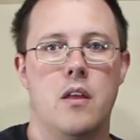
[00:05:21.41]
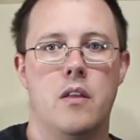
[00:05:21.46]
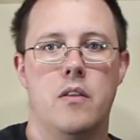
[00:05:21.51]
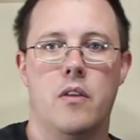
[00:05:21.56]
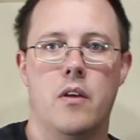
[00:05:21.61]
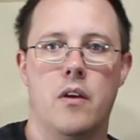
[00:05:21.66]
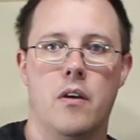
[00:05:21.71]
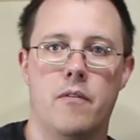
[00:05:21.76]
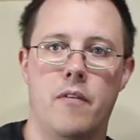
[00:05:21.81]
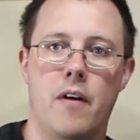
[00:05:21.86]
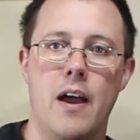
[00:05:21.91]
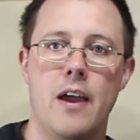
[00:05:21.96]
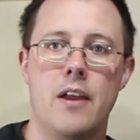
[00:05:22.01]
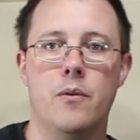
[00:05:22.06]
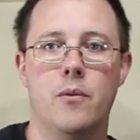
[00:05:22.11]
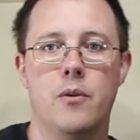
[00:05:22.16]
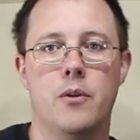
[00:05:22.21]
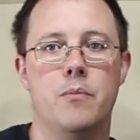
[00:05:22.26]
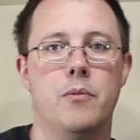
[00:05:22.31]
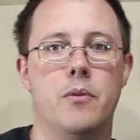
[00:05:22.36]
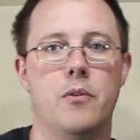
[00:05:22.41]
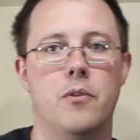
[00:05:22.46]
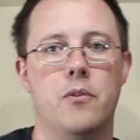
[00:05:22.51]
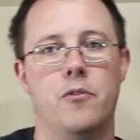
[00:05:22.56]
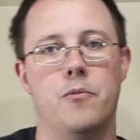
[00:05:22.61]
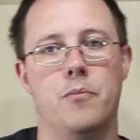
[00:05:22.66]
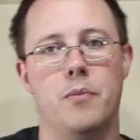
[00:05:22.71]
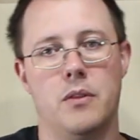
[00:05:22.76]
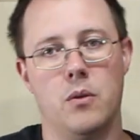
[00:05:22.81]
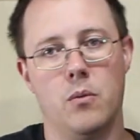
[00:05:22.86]
the vinyl would
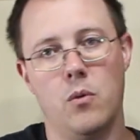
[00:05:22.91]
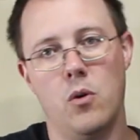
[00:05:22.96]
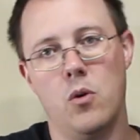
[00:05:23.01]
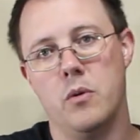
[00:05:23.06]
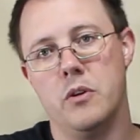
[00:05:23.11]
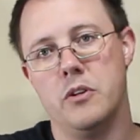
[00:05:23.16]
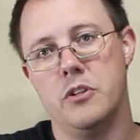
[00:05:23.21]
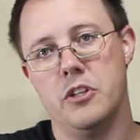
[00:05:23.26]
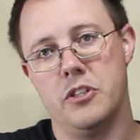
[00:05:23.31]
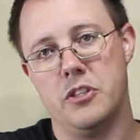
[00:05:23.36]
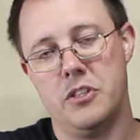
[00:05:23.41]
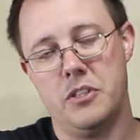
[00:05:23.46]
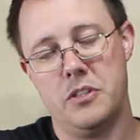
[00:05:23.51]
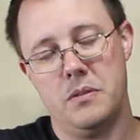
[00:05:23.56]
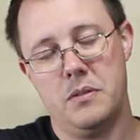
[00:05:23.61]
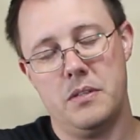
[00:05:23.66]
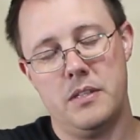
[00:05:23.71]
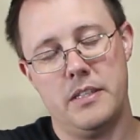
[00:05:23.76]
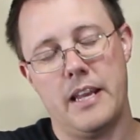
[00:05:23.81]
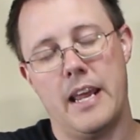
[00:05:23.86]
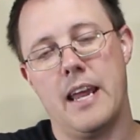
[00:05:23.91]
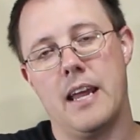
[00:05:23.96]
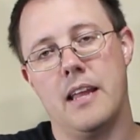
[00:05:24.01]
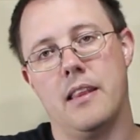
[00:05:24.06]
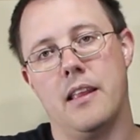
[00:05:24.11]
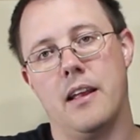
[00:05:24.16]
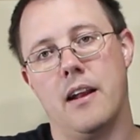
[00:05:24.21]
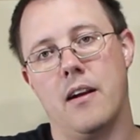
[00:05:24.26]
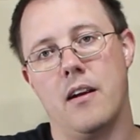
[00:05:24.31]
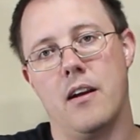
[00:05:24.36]
move, but the wool would just
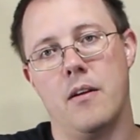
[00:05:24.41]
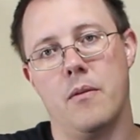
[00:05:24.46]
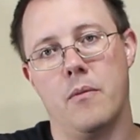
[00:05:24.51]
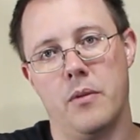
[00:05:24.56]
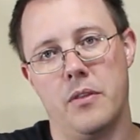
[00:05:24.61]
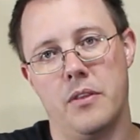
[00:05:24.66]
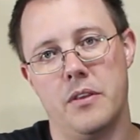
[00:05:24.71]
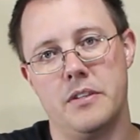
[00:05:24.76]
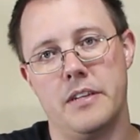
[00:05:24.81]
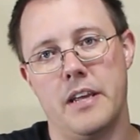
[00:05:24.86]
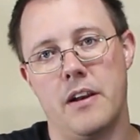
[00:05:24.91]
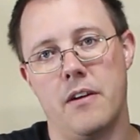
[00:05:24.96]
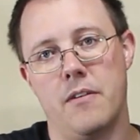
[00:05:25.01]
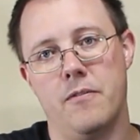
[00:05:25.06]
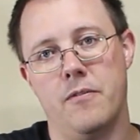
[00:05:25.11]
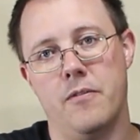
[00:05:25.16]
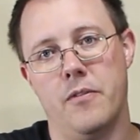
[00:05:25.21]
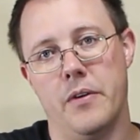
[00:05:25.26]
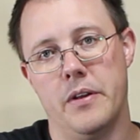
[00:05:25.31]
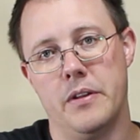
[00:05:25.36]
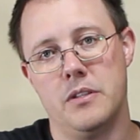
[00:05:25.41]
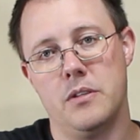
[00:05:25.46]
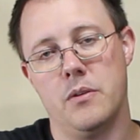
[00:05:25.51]
stand there with the standard foot.